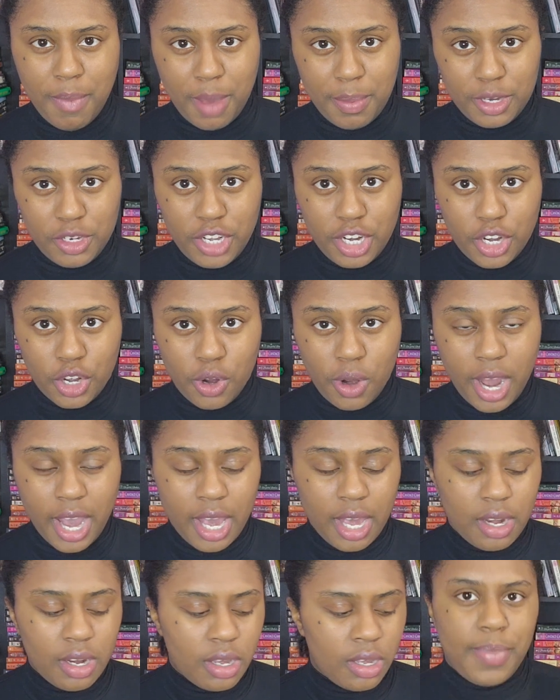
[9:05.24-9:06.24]
by Bettina
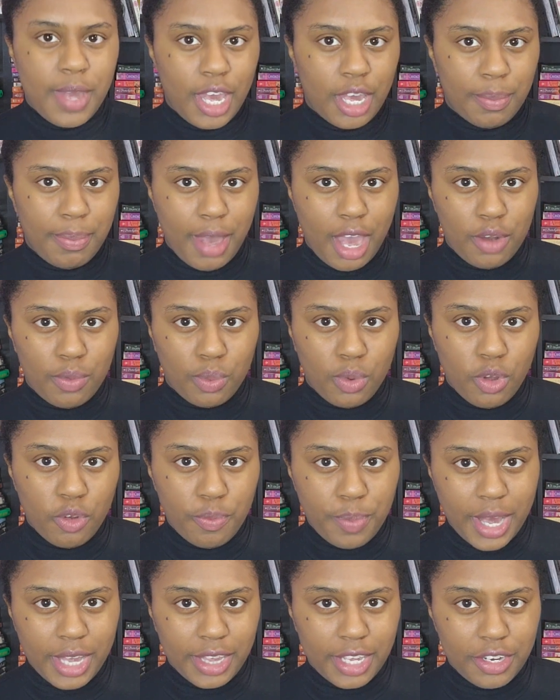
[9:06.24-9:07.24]
Cran, Big Bad Wolf
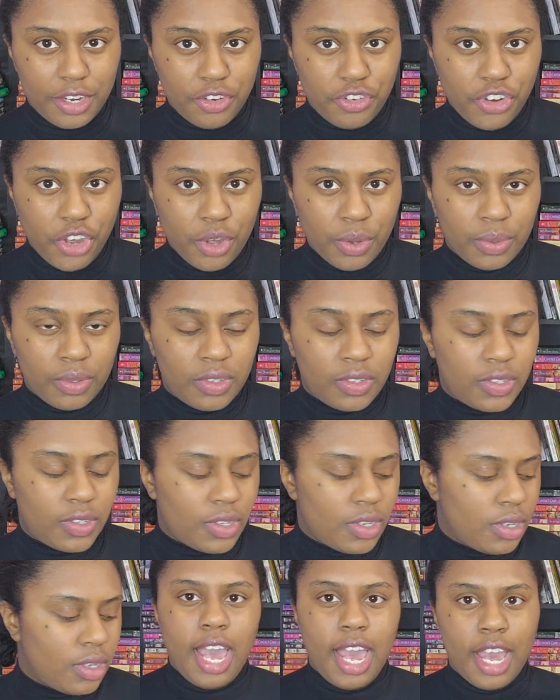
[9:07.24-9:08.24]
by Linda
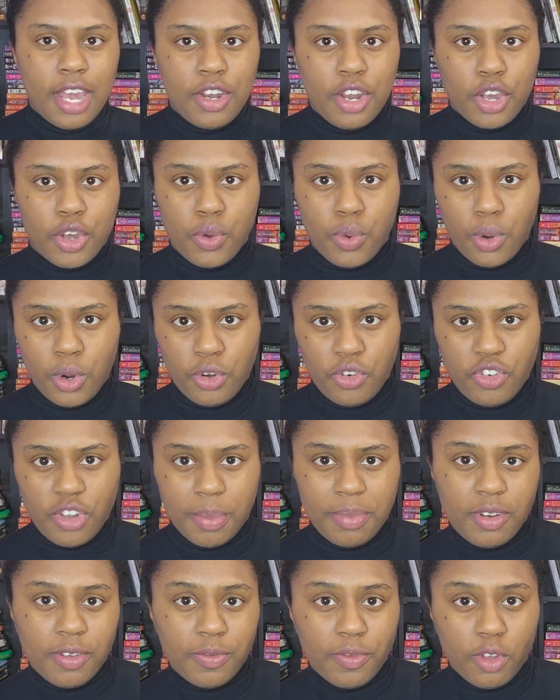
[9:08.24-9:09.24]
Jones, and A
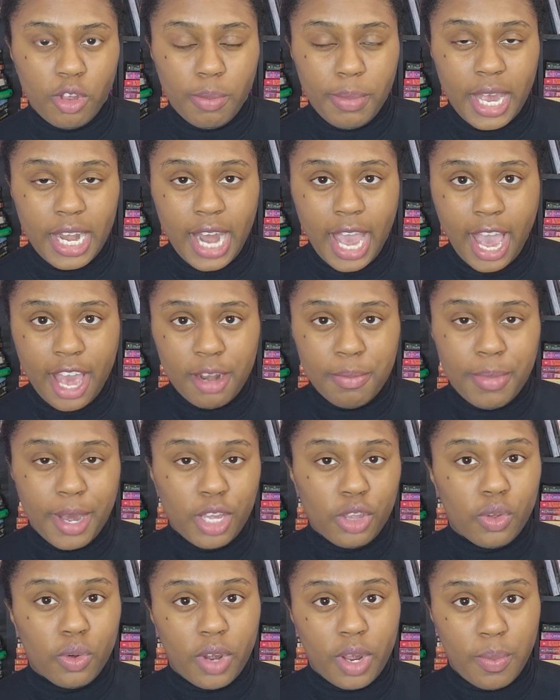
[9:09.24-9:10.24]
Courtship to Full Manhattan by
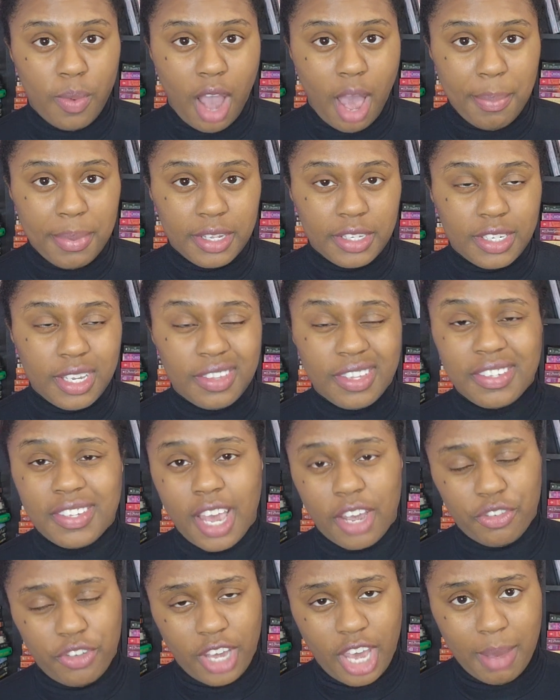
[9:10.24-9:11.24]
Lori Robinson. This
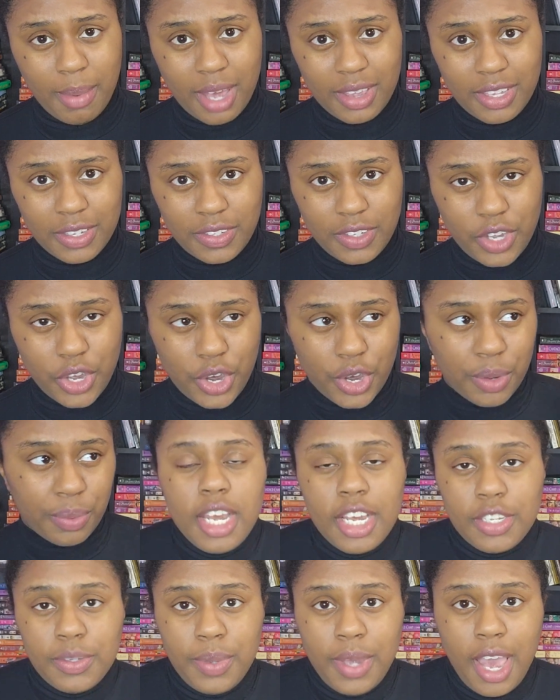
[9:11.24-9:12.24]
actually came out this year.
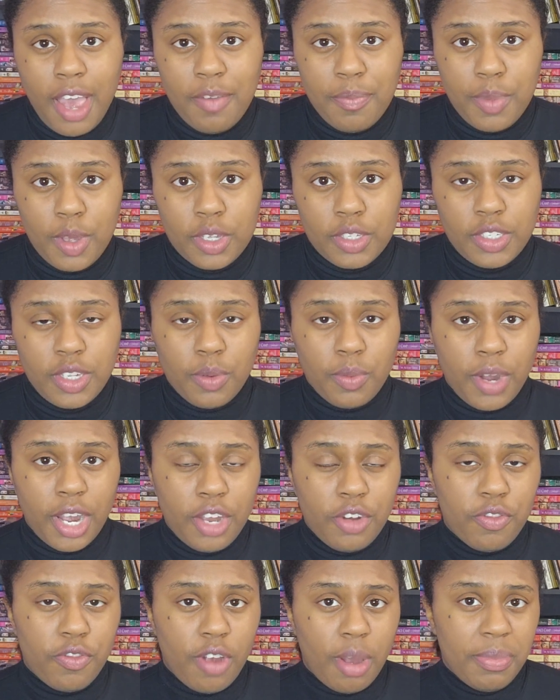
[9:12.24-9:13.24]
Next, we have books that
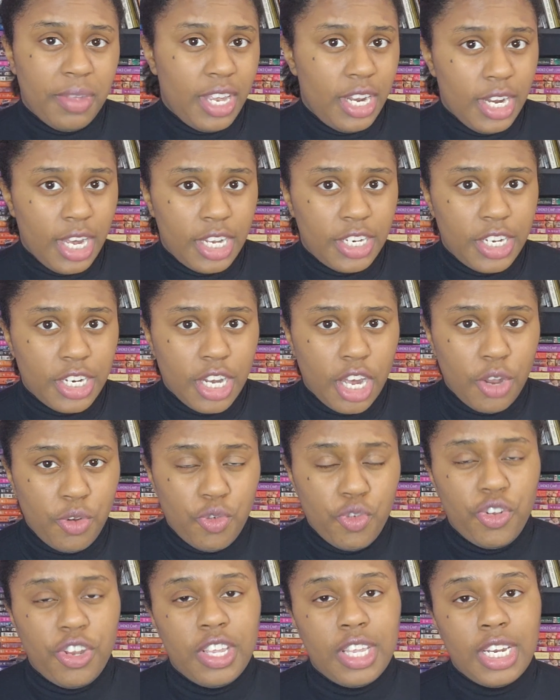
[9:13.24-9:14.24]
range from the
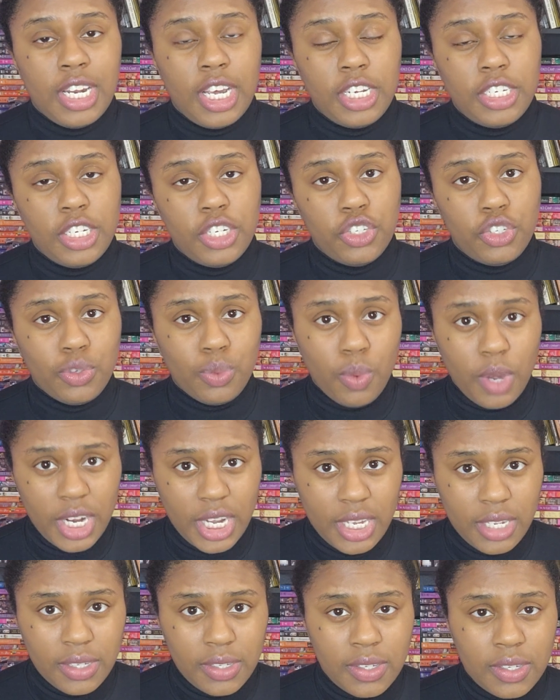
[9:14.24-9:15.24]
1900s to the
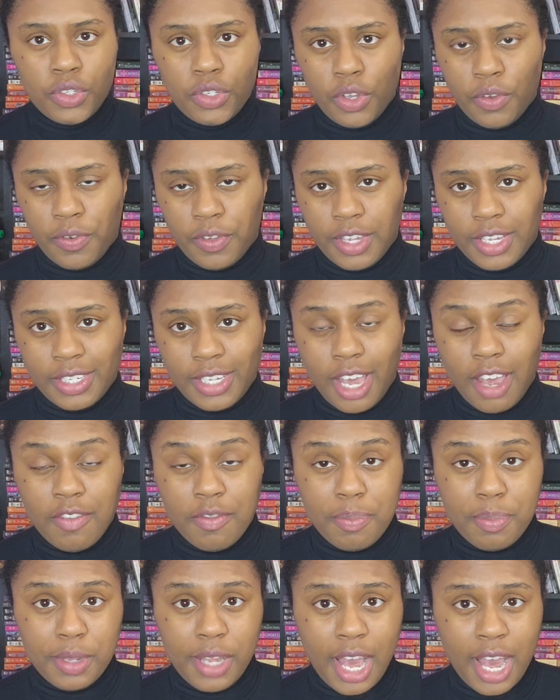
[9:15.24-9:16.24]
1920s. So for this, I
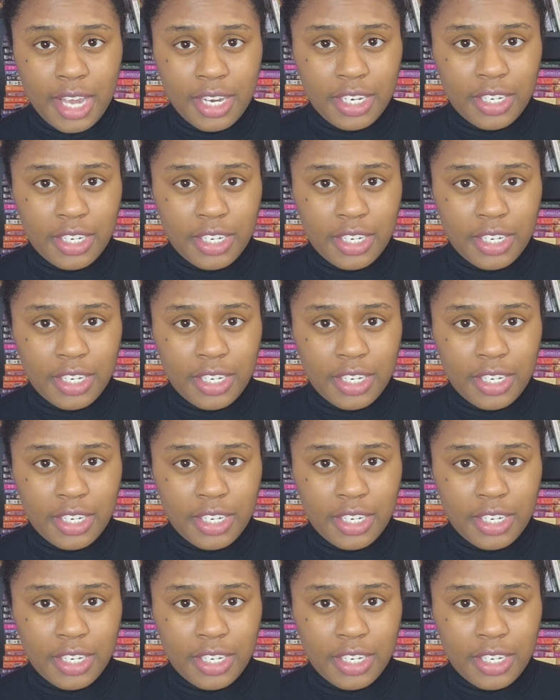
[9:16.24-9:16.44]
have Blind